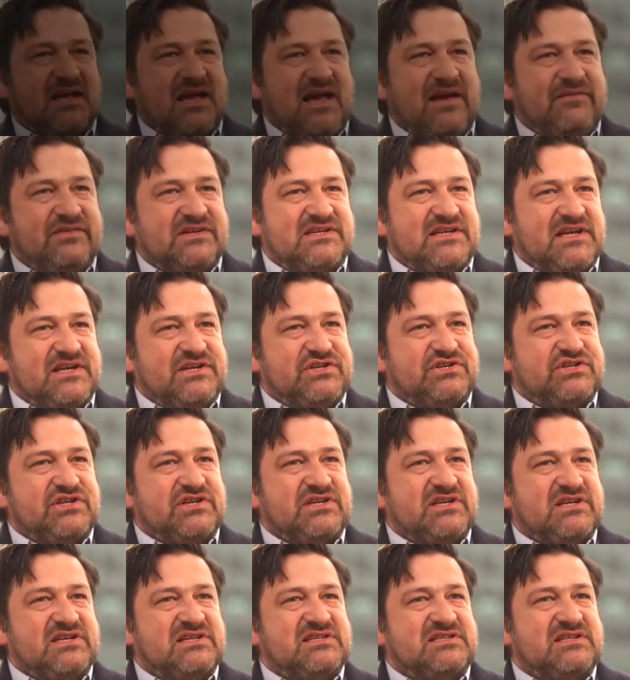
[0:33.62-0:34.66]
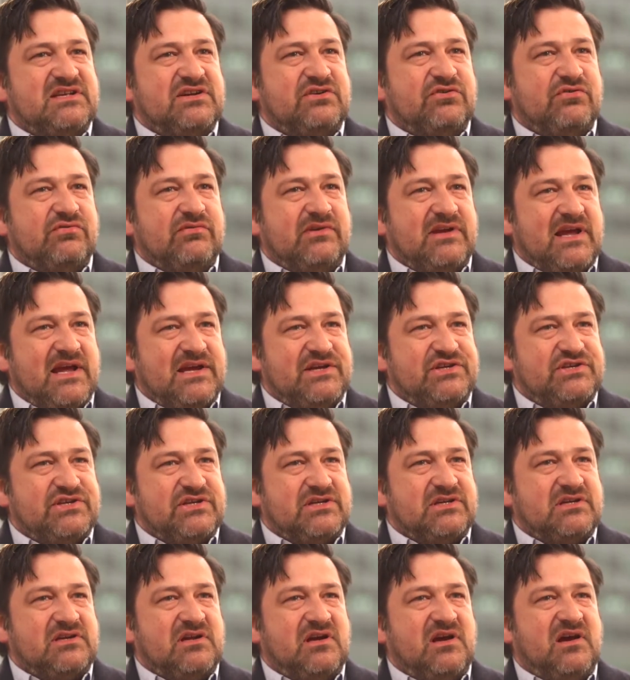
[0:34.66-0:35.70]
Cavitation is the
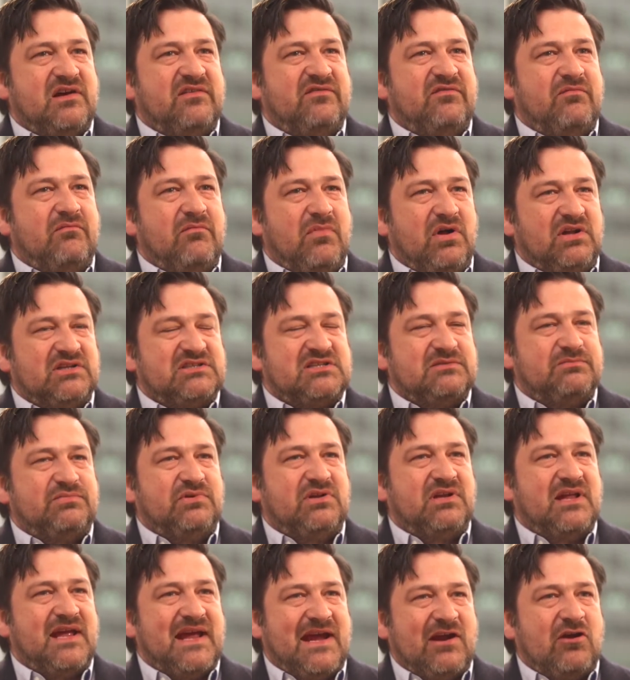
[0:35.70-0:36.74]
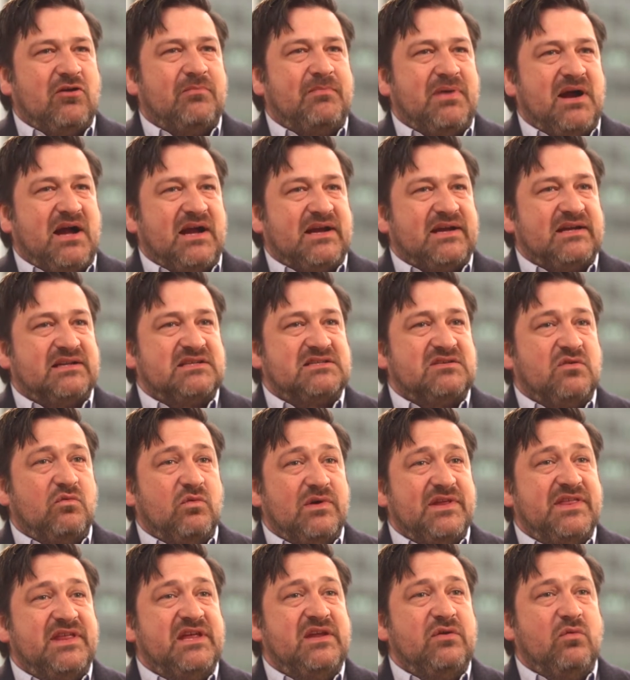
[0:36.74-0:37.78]
creation of multiple air pockets
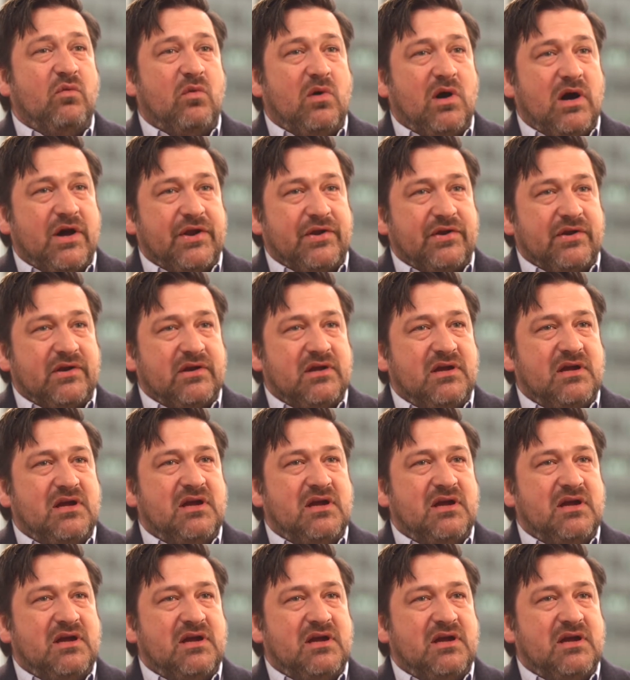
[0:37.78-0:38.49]
within water